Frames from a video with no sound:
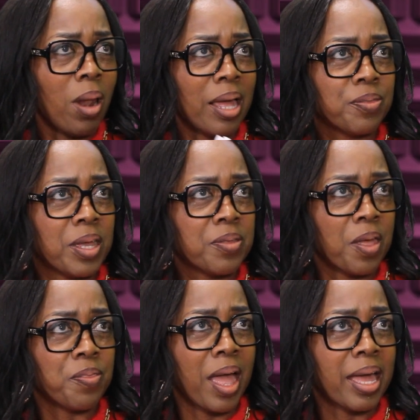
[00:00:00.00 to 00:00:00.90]
Well, I think
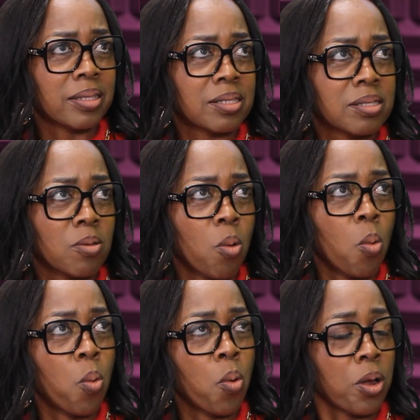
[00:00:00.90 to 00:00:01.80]
that that's
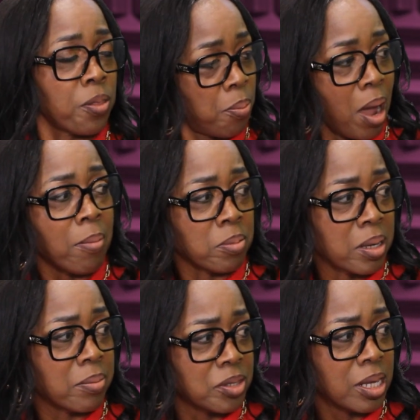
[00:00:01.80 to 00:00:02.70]
where the problem
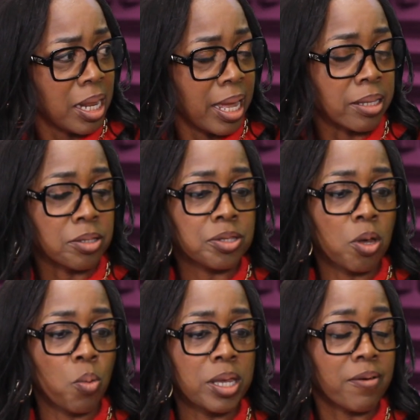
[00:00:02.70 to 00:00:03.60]
comes in at.
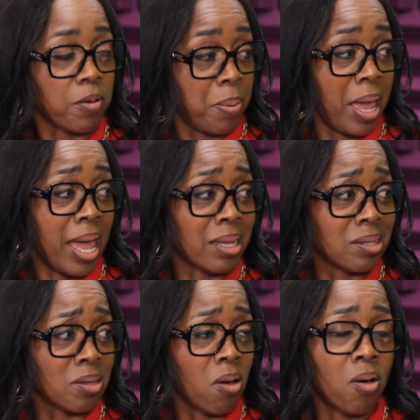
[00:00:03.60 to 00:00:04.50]
So we give a
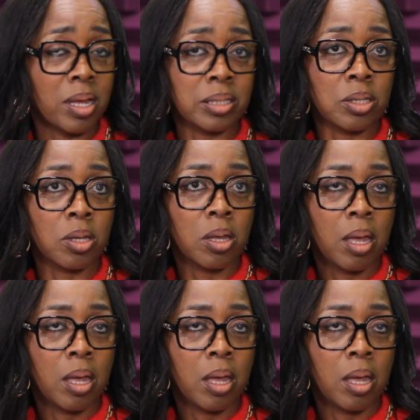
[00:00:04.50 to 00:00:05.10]
pass on